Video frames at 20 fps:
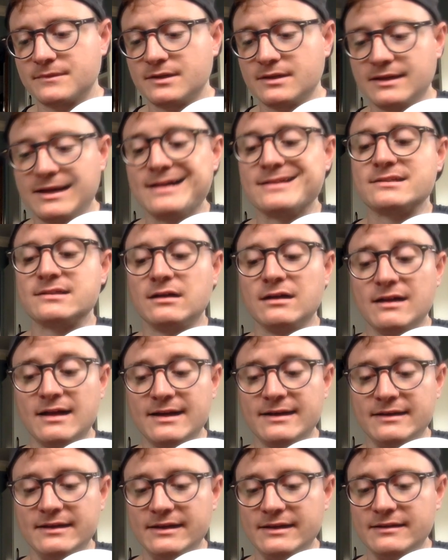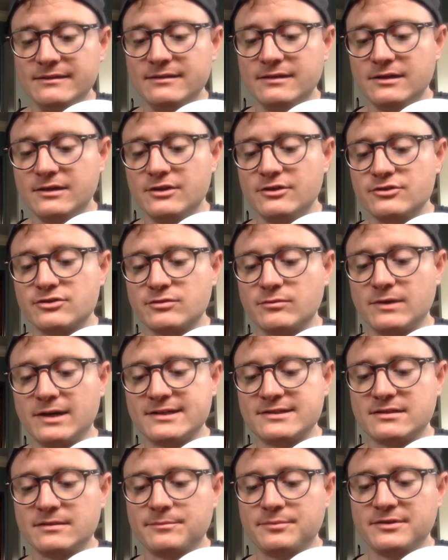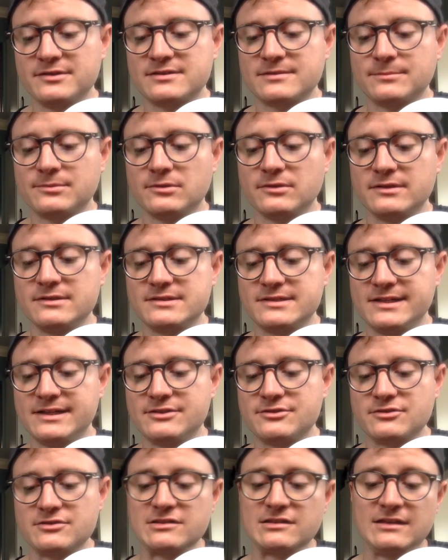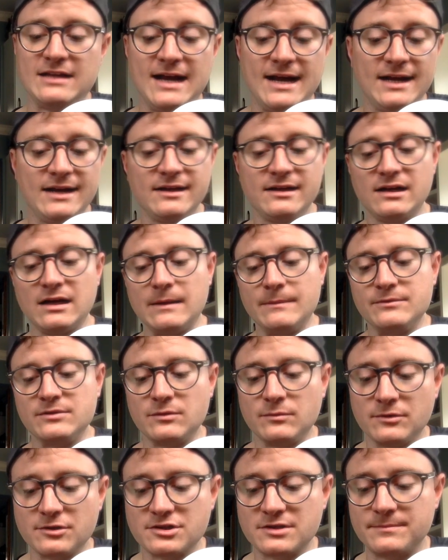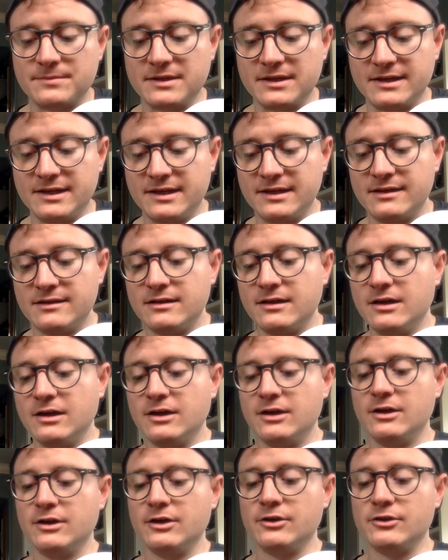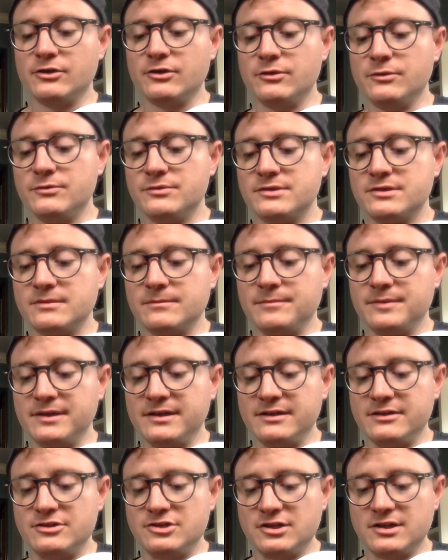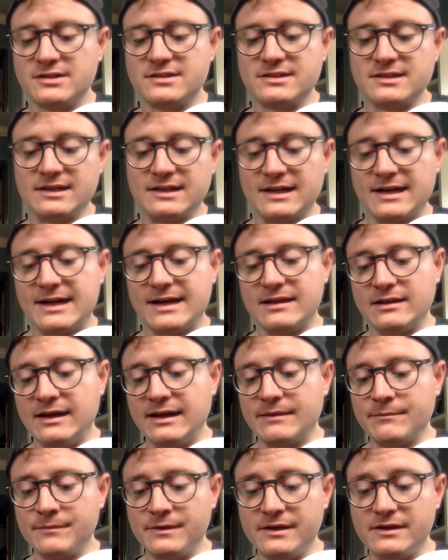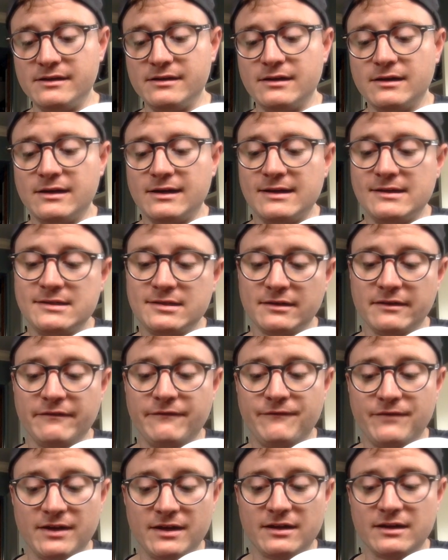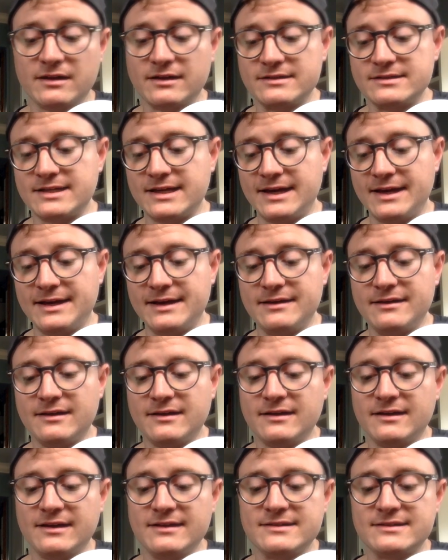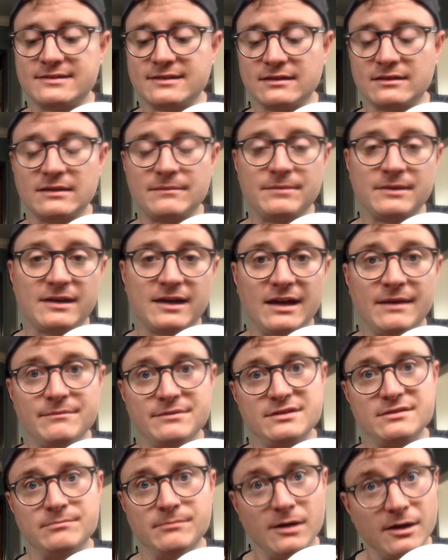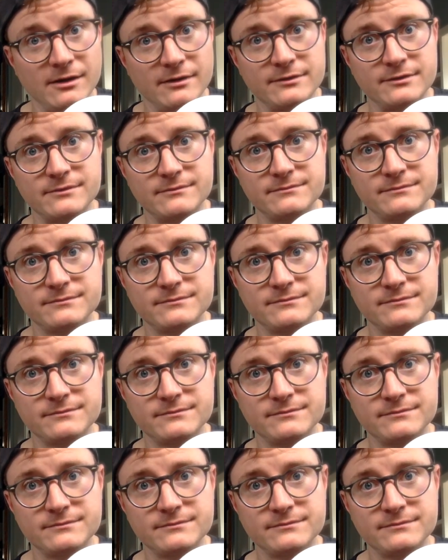That's all I need to watch the principal and teachers lining up to worship the kid who used to be just a guy like me until he fell on his head and suddenly became smart.